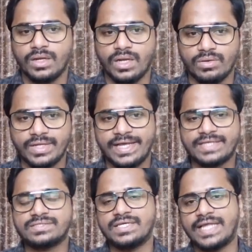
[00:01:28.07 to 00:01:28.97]
Now the
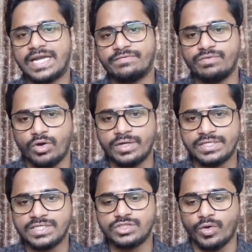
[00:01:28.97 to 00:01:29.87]
next thing that we want
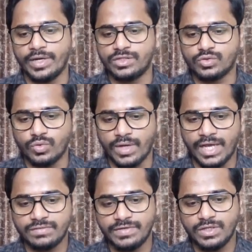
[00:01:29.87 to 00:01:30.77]
is a join. So
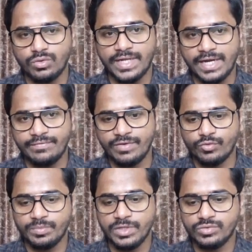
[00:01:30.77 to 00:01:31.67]
as we know that we
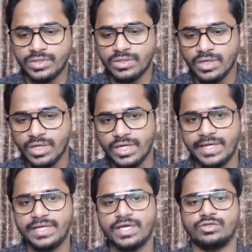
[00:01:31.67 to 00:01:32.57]
would be using
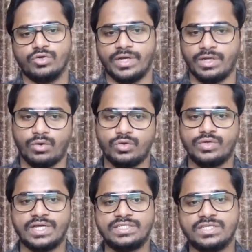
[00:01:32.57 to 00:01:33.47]
inner join, or you
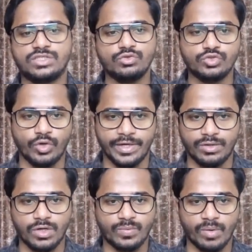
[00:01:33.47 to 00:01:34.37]
can just use join,
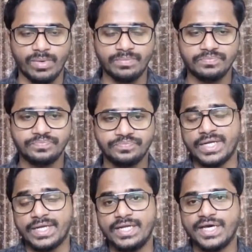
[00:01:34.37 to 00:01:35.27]
not a problem.
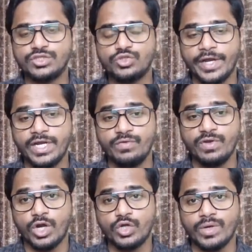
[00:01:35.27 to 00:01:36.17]
But inner join we
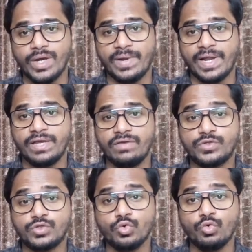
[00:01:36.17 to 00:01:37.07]
want to apply
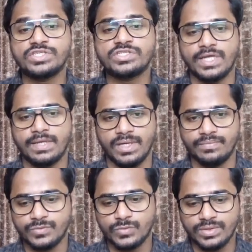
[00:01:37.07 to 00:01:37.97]
to which table?
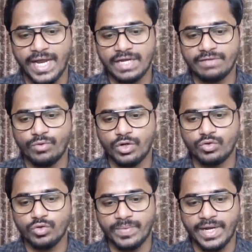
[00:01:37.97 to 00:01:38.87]
So that we want
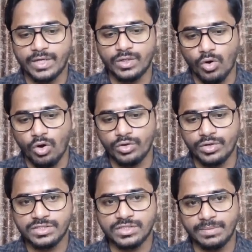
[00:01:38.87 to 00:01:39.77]
to apply to
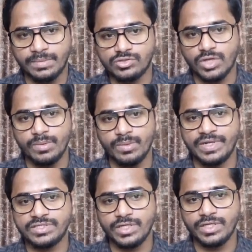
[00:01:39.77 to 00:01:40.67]
orders table. So I'll be
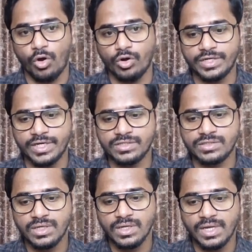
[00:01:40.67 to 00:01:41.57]
mentioning
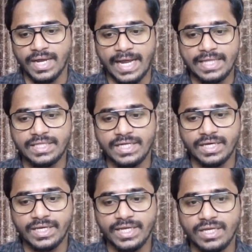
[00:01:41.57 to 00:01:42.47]
orders and then
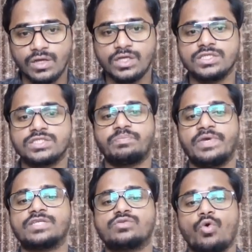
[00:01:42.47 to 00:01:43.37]
again
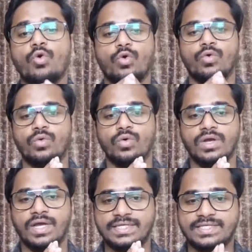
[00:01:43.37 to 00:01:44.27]
space O.
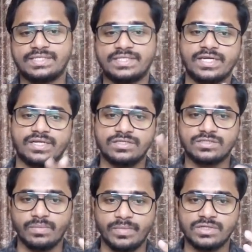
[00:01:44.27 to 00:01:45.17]
As I said,
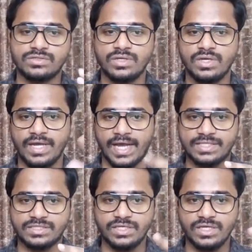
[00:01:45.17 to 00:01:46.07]
customers
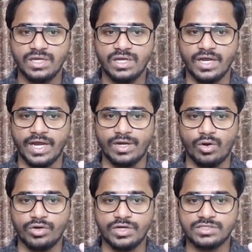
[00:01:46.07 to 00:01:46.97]
as C and
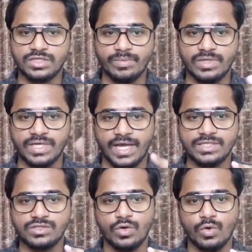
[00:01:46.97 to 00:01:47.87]
orders tables
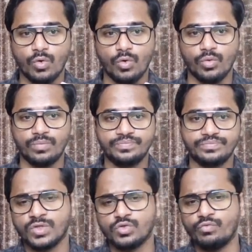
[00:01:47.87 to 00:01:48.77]
as O.
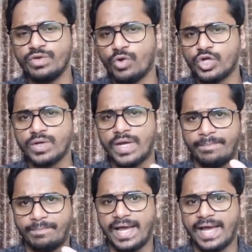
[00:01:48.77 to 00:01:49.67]
So we want to
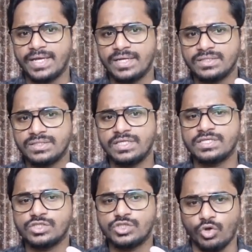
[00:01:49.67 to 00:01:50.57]
apply
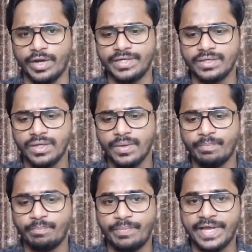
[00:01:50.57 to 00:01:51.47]
this join
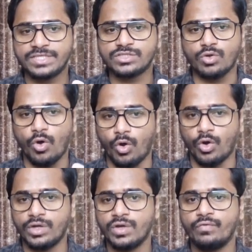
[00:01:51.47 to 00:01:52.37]
based
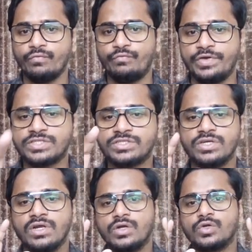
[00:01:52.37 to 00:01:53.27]
on
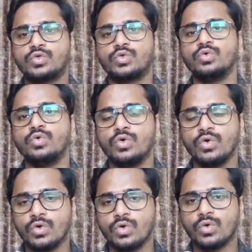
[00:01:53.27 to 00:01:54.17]
which two
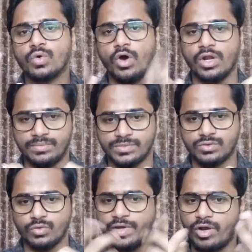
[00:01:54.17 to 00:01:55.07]
columns.
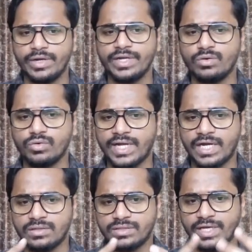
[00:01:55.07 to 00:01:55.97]
So we already know
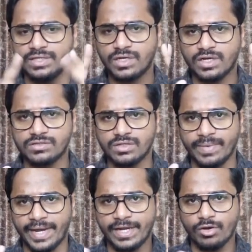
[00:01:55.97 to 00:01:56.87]
that there is a
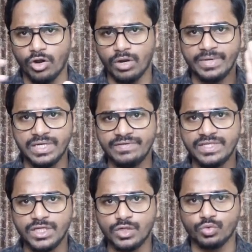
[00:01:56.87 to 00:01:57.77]
customer ID column
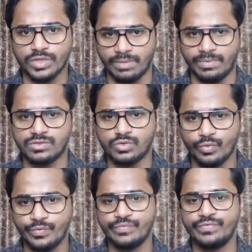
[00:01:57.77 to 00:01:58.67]
between the two tables. So
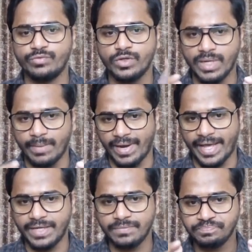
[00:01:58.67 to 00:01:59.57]
we would be
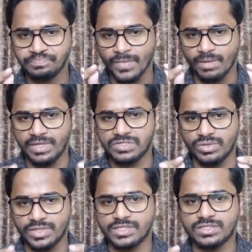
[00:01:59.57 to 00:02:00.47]
applying based
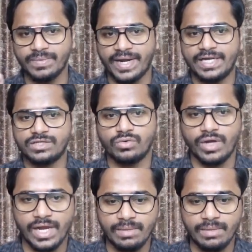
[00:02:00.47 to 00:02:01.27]
on the customer ID. So I'll